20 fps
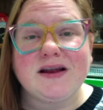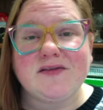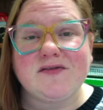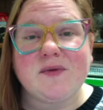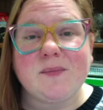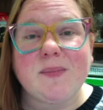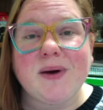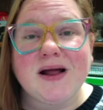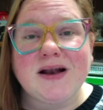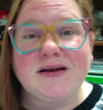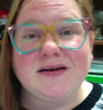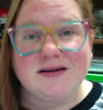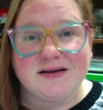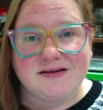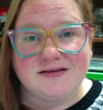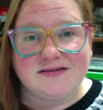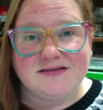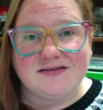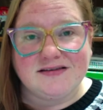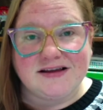of
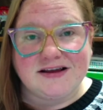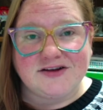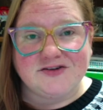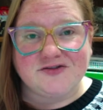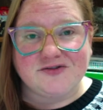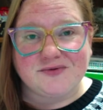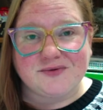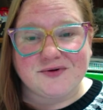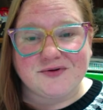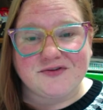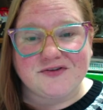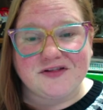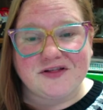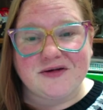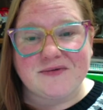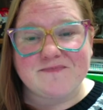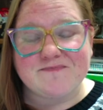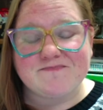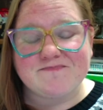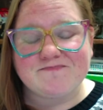abundance in
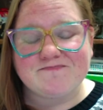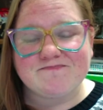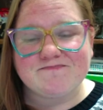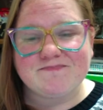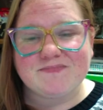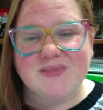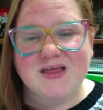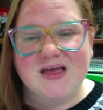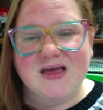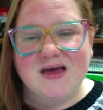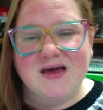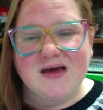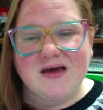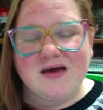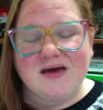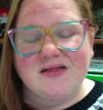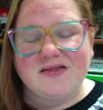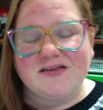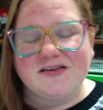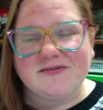Jerusalem.
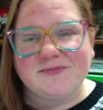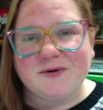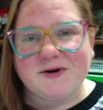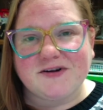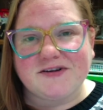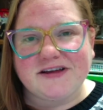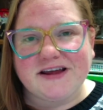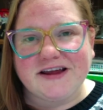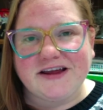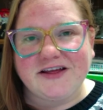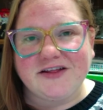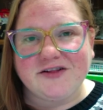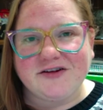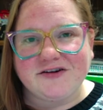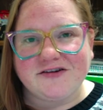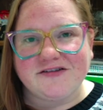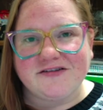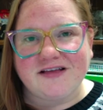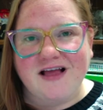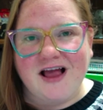This particular
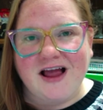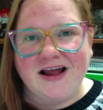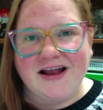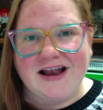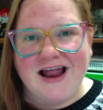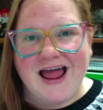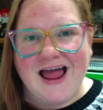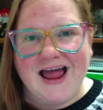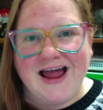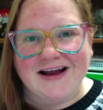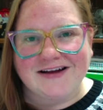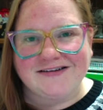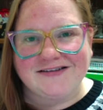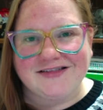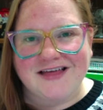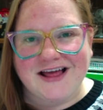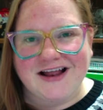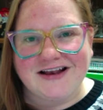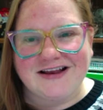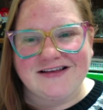sign act
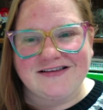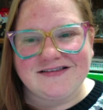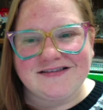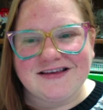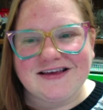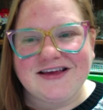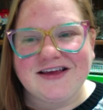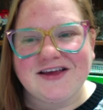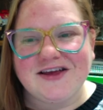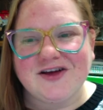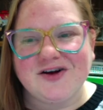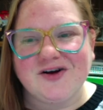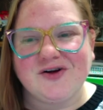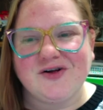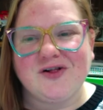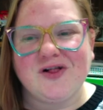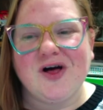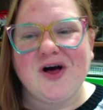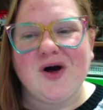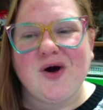that
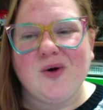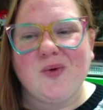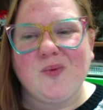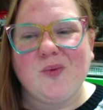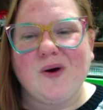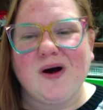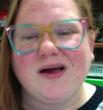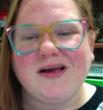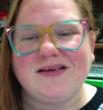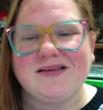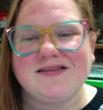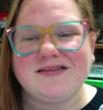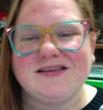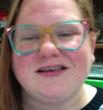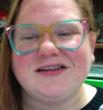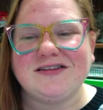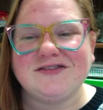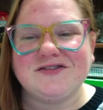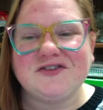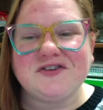Ezekiel was
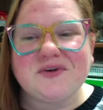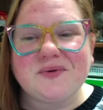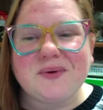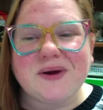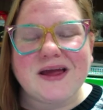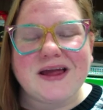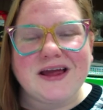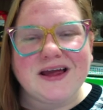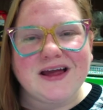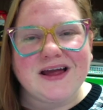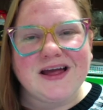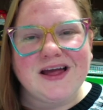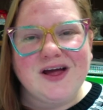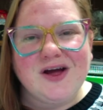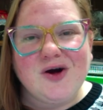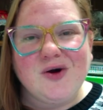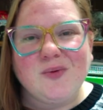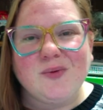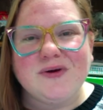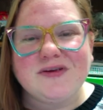doing
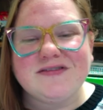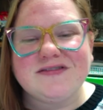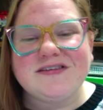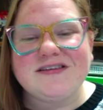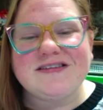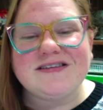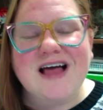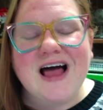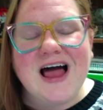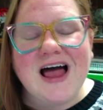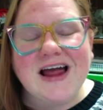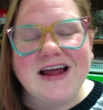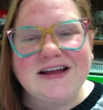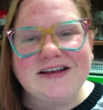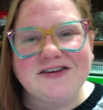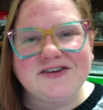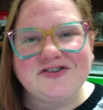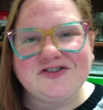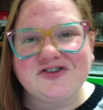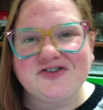was
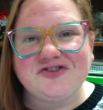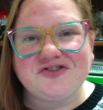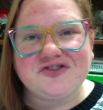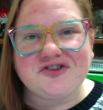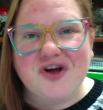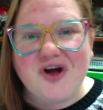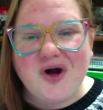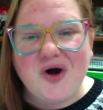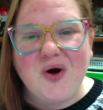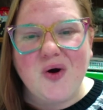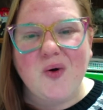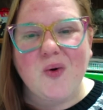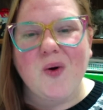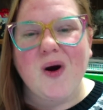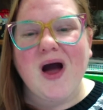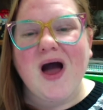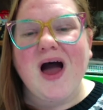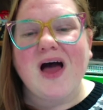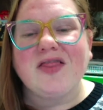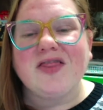designed to show
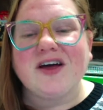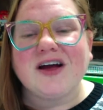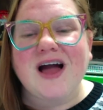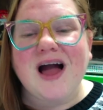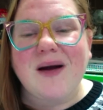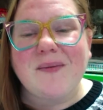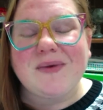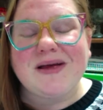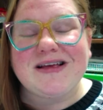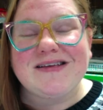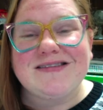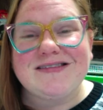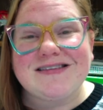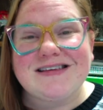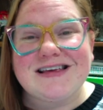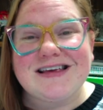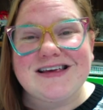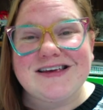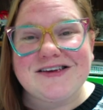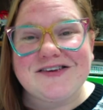the coming
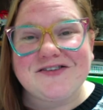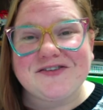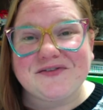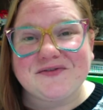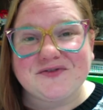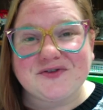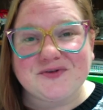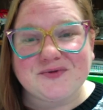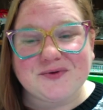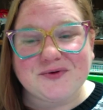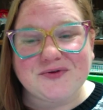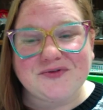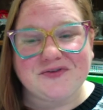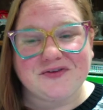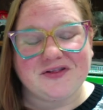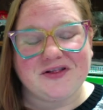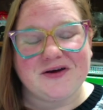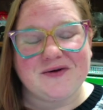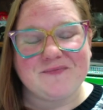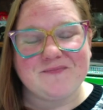siege of
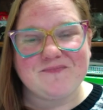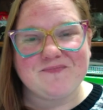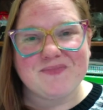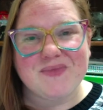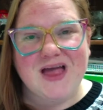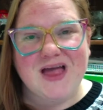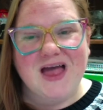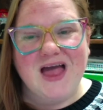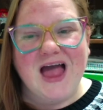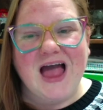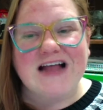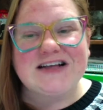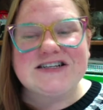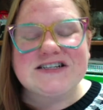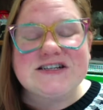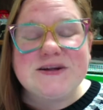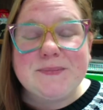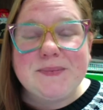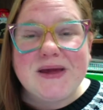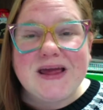Jerusalem and to
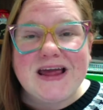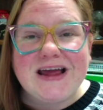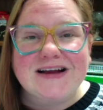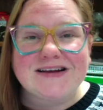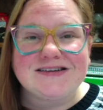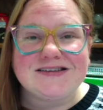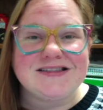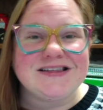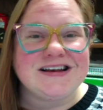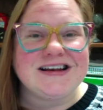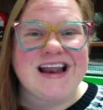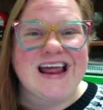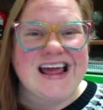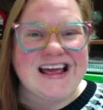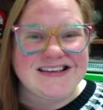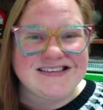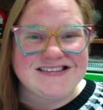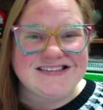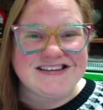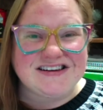depict the
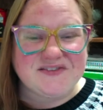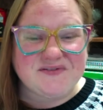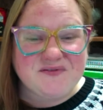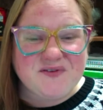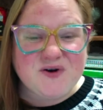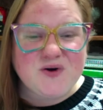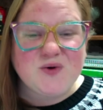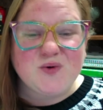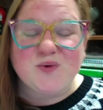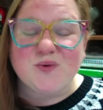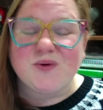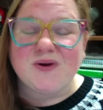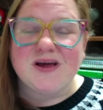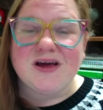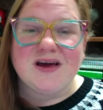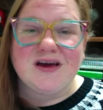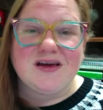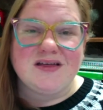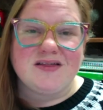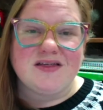nasty food
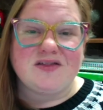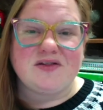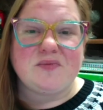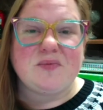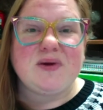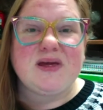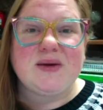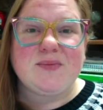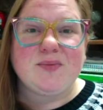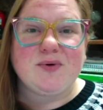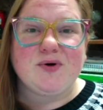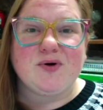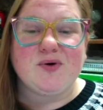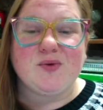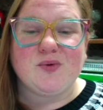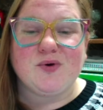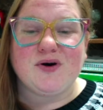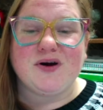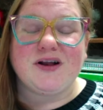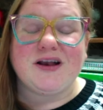that the people
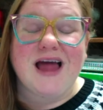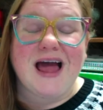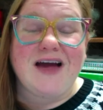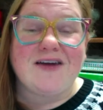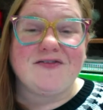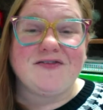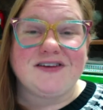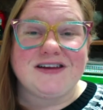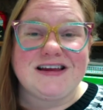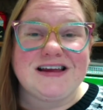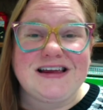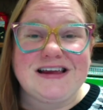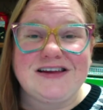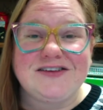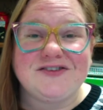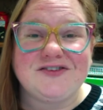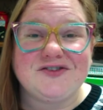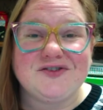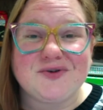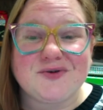would have to
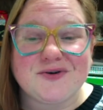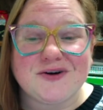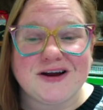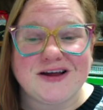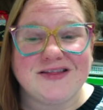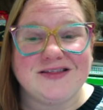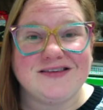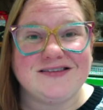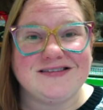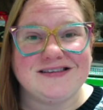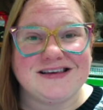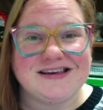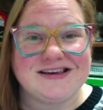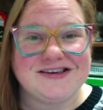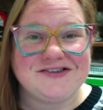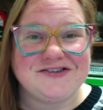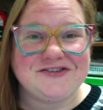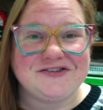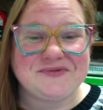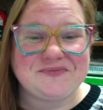eat during the
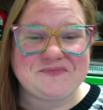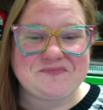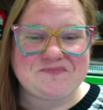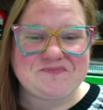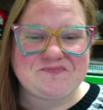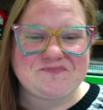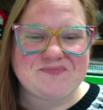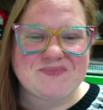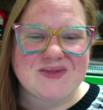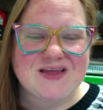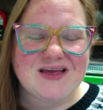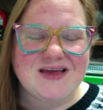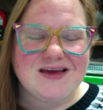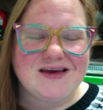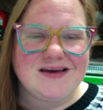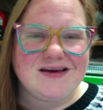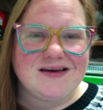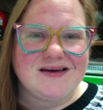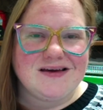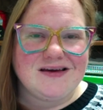siege.
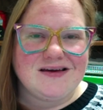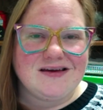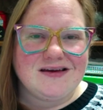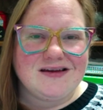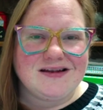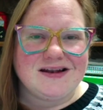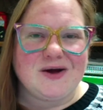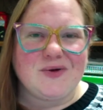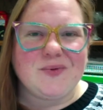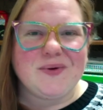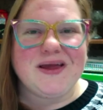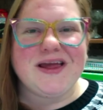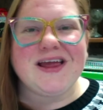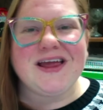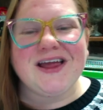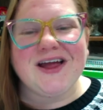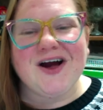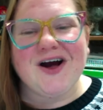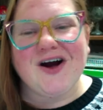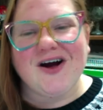Now,
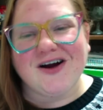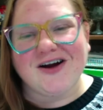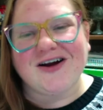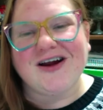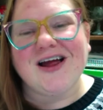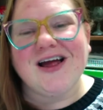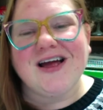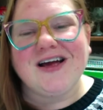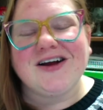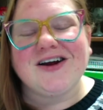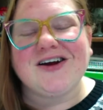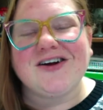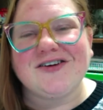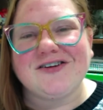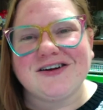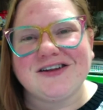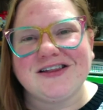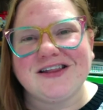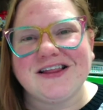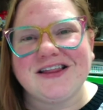we are
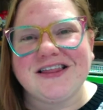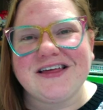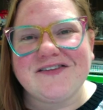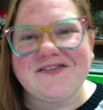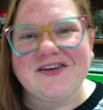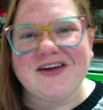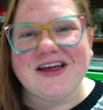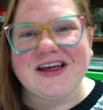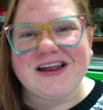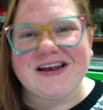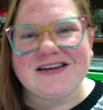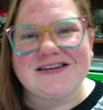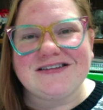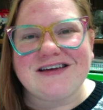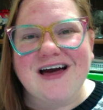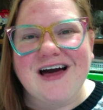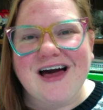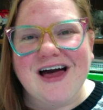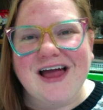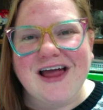currently living in a
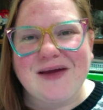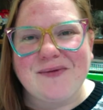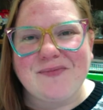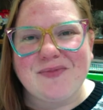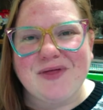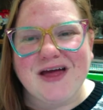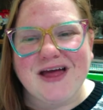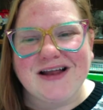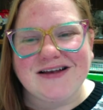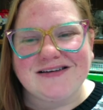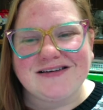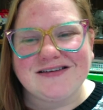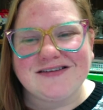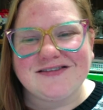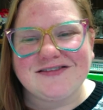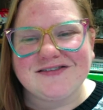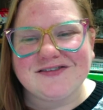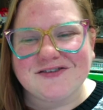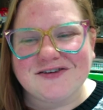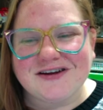time that
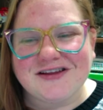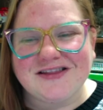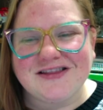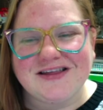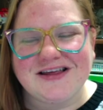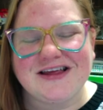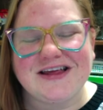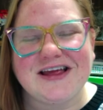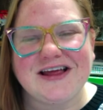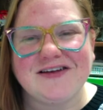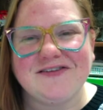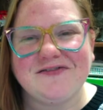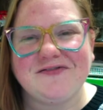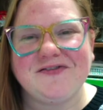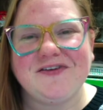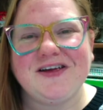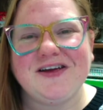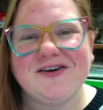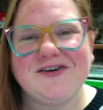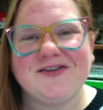certainly can
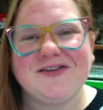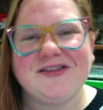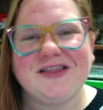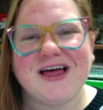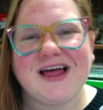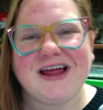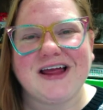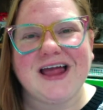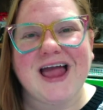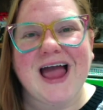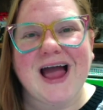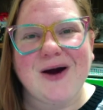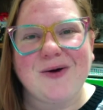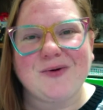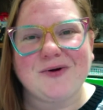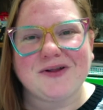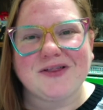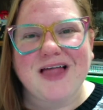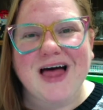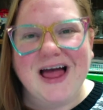feel like
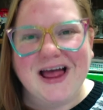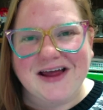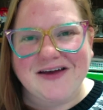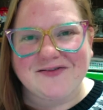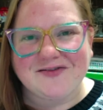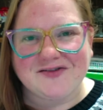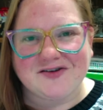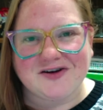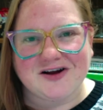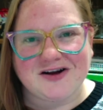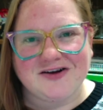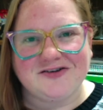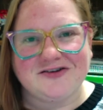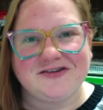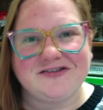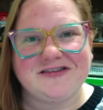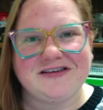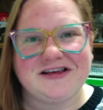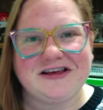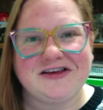our lives are under
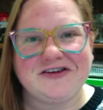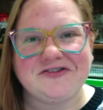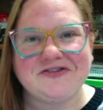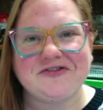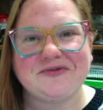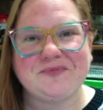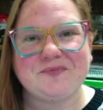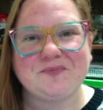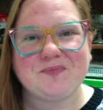siege.